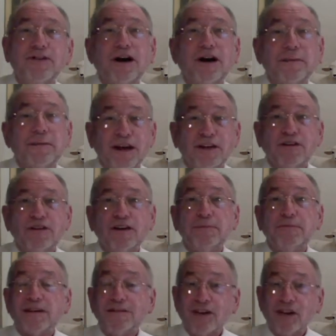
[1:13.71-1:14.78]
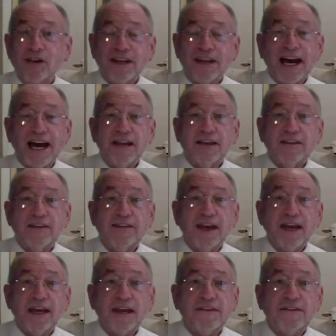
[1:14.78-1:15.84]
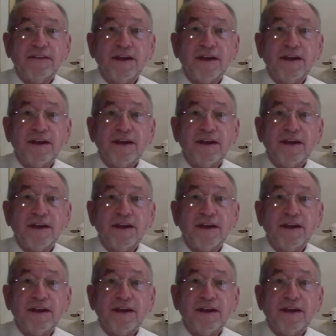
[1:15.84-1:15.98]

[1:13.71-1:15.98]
our bishops of the United States,